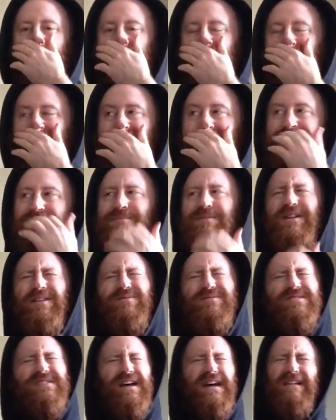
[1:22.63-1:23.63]
And then Camilla
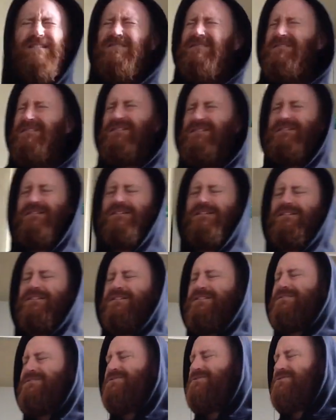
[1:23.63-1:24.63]
was like, oh,
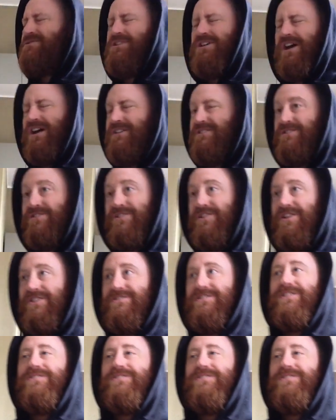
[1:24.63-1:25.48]
the chunks are gross.